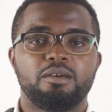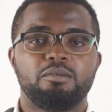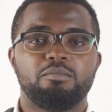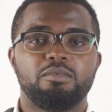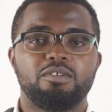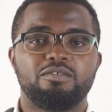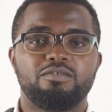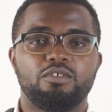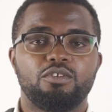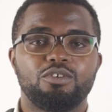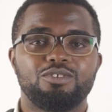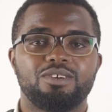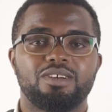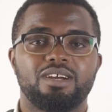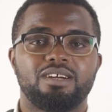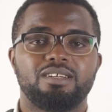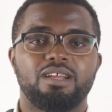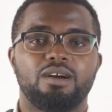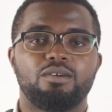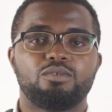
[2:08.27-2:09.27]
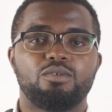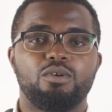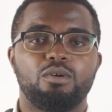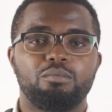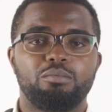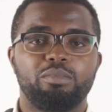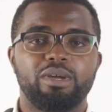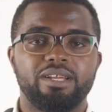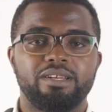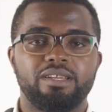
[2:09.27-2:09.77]
before you can now
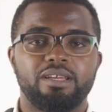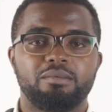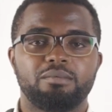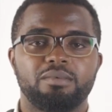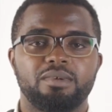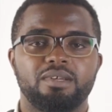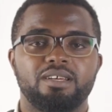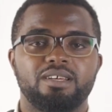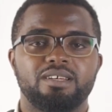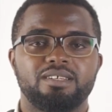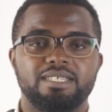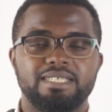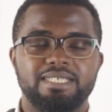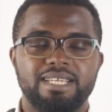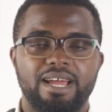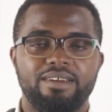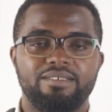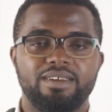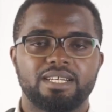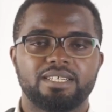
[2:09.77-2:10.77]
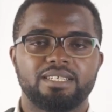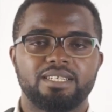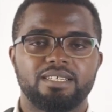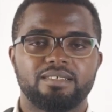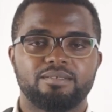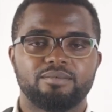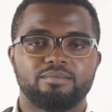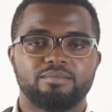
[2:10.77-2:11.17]
compare them directly.